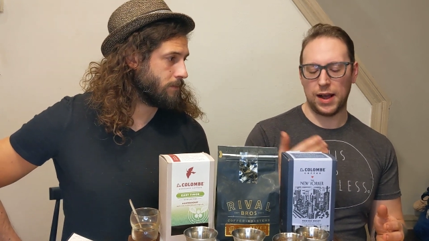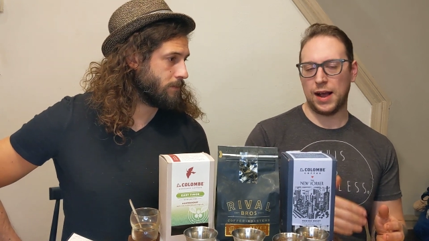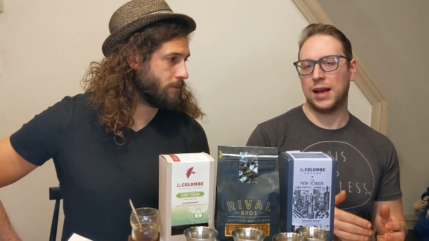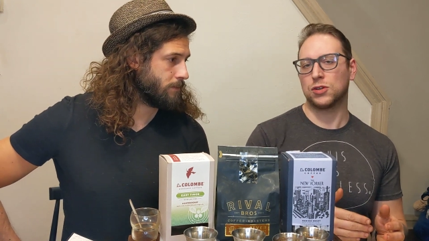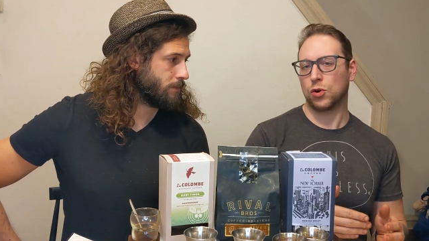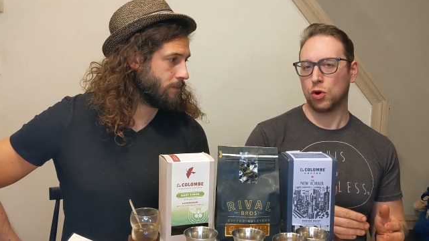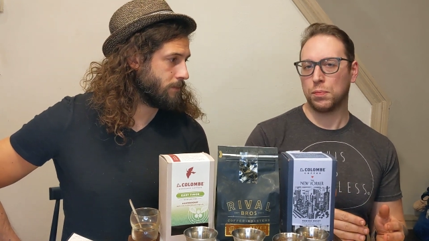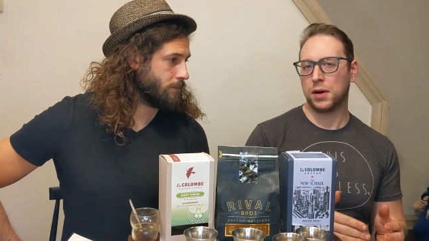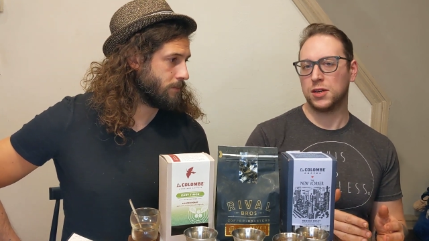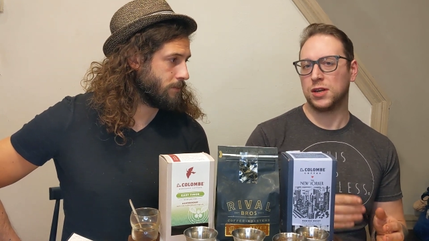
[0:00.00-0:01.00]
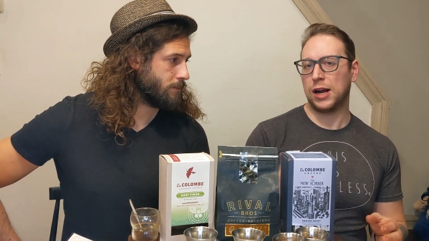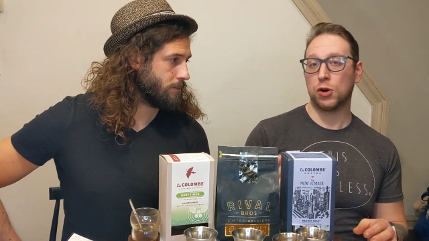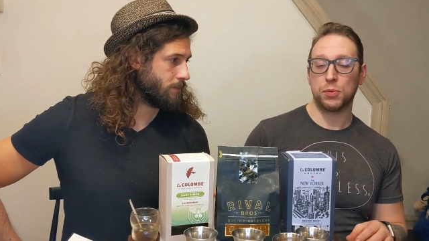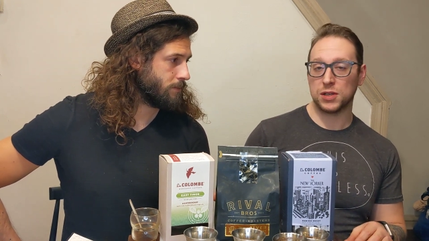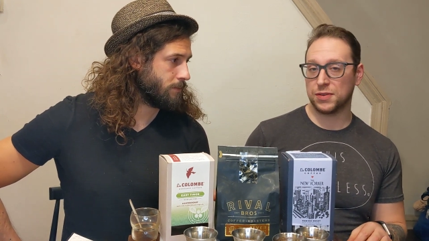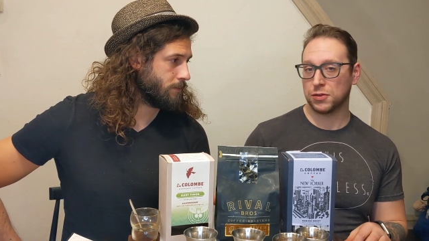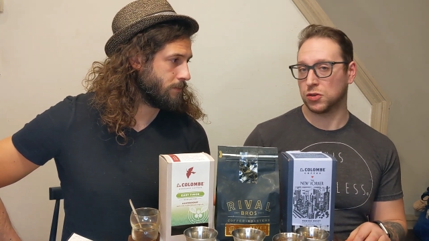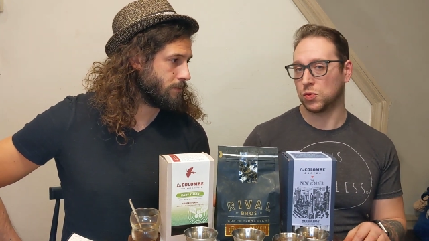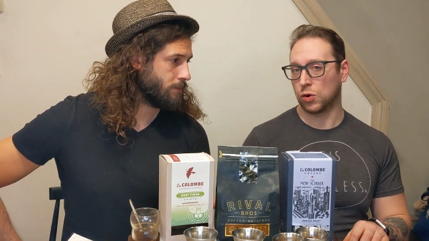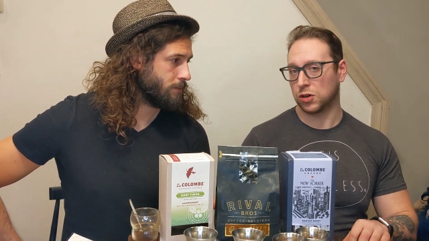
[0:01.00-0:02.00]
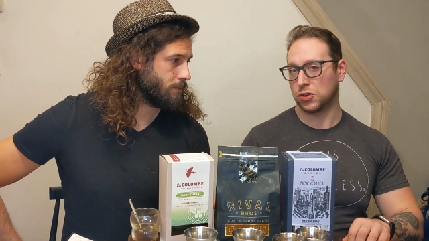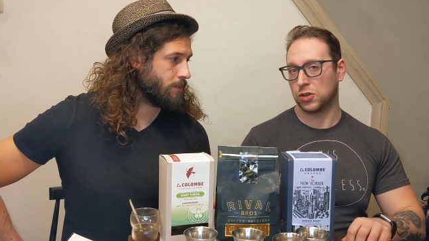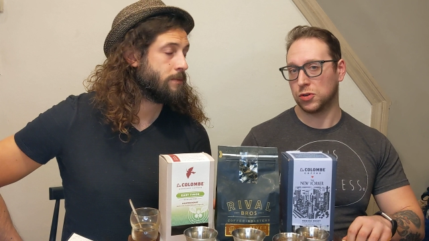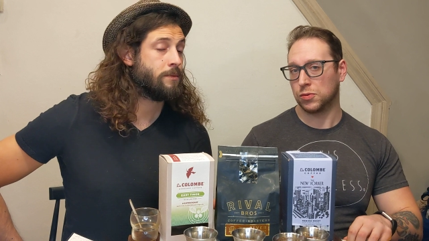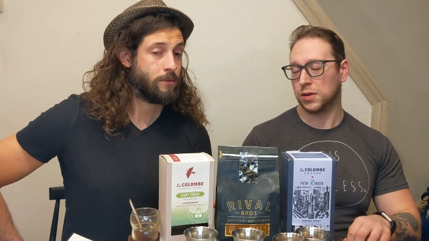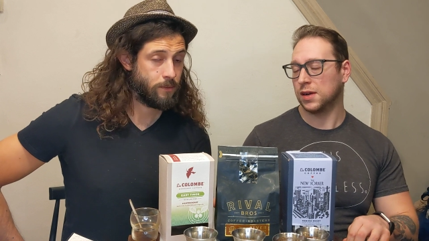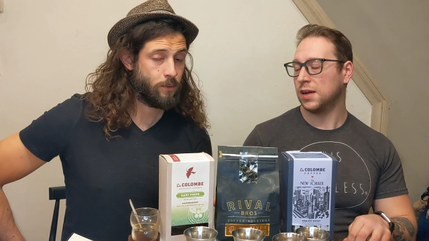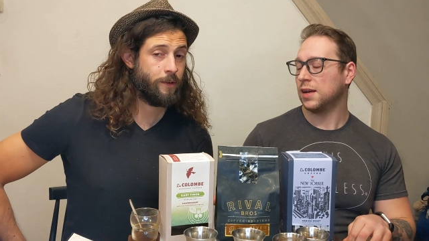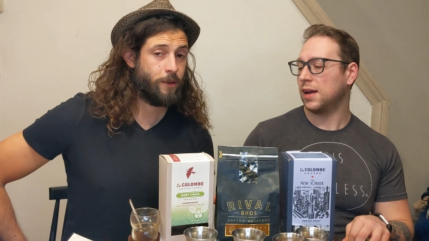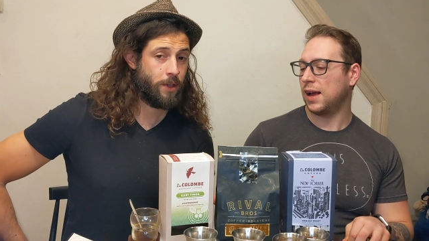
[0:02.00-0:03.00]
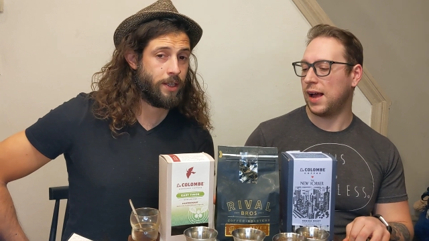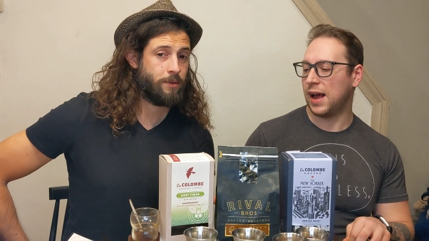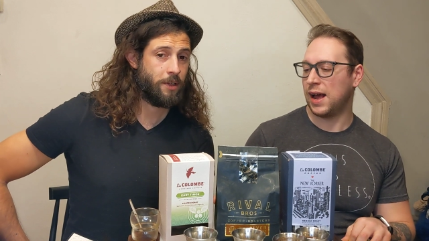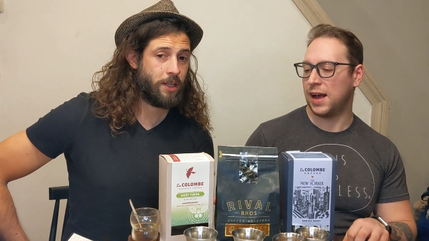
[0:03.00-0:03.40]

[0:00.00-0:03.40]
Speaker 1: as our hole punch. AeroPress filters work too. We do that.